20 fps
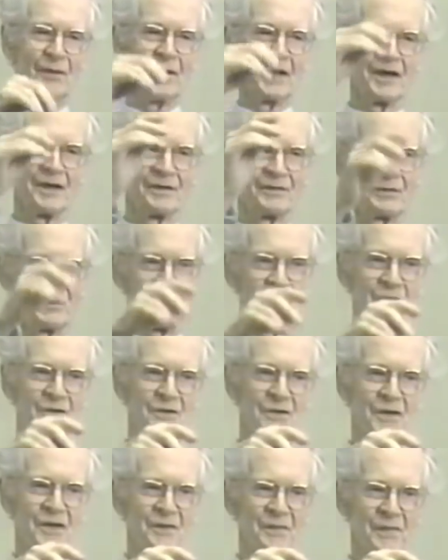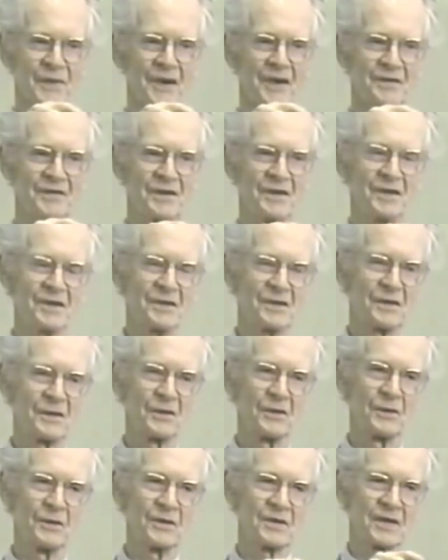reinforced responses
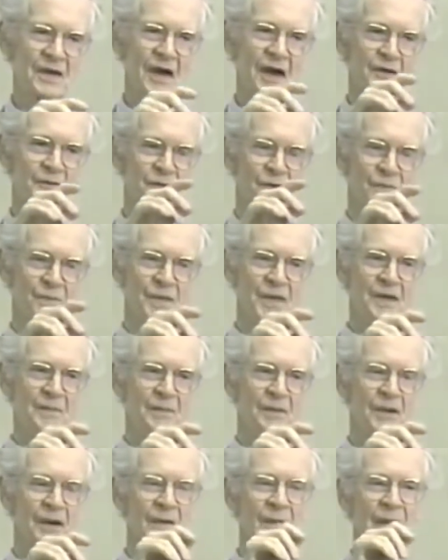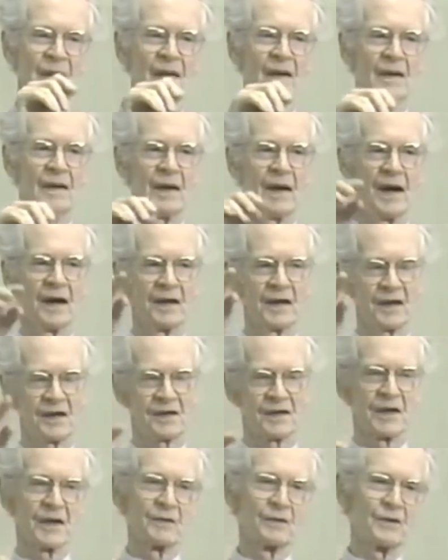to slides with people and
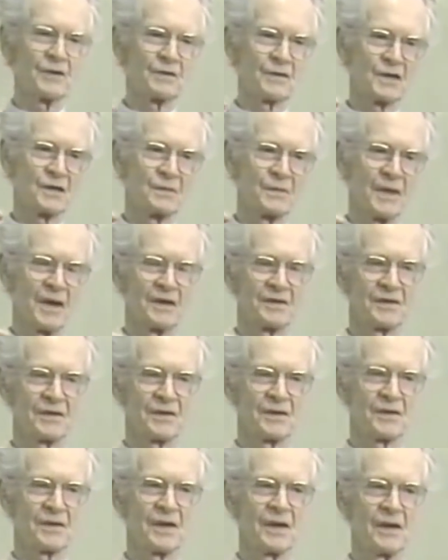extinguished responses